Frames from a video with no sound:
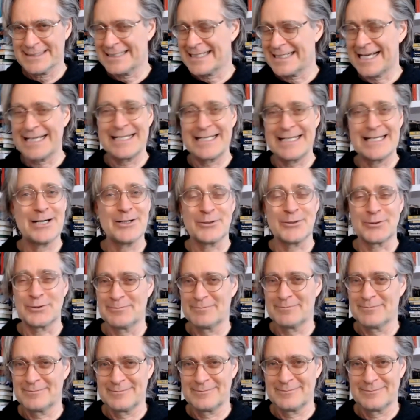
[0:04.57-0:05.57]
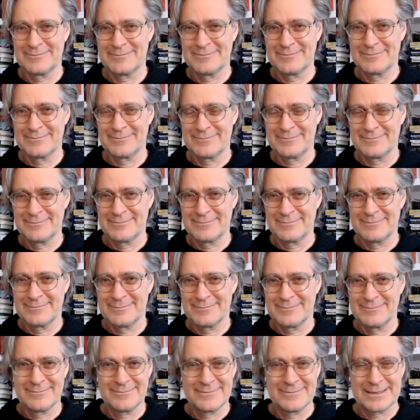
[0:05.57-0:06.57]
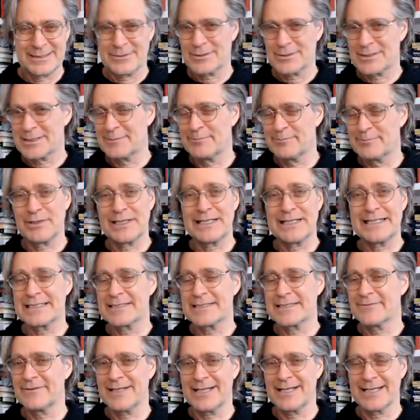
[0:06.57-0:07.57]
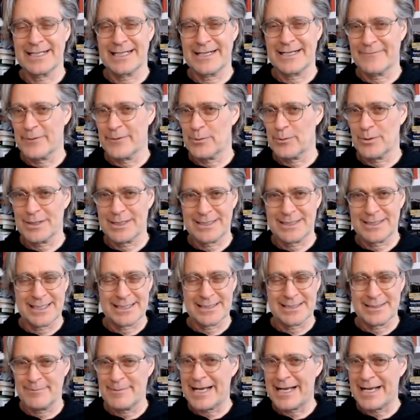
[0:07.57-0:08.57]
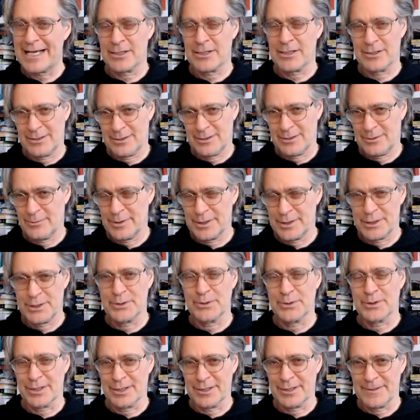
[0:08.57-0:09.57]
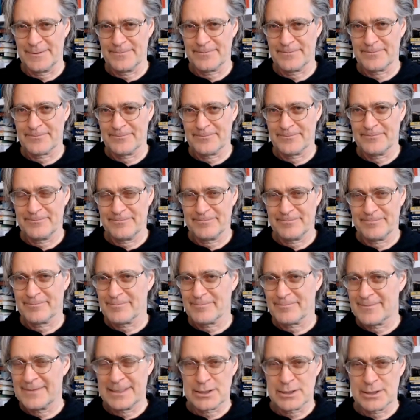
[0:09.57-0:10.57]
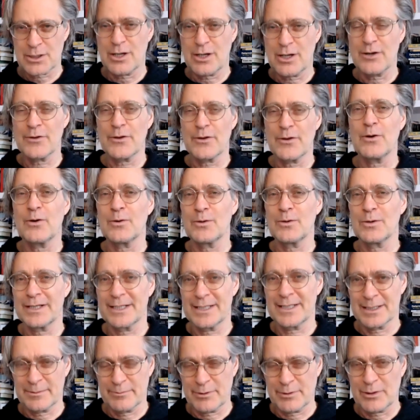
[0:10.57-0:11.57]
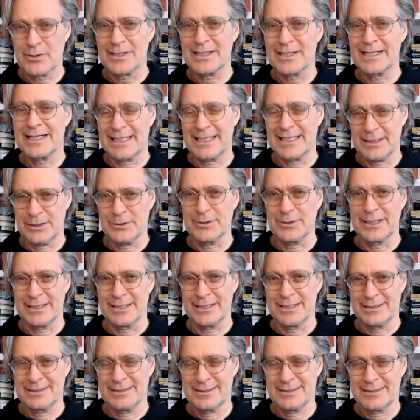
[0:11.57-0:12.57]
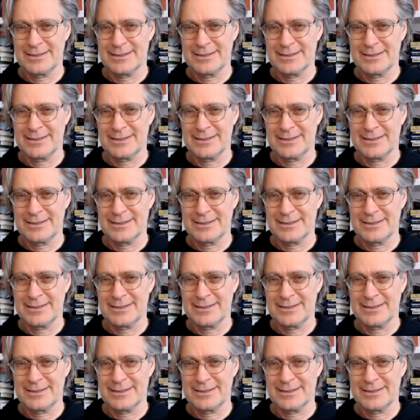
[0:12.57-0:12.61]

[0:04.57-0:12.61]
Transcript: And I know that there's a blaze of light in every word. It doesn't matter which you heard. It's all the holy and the broken hallelujah.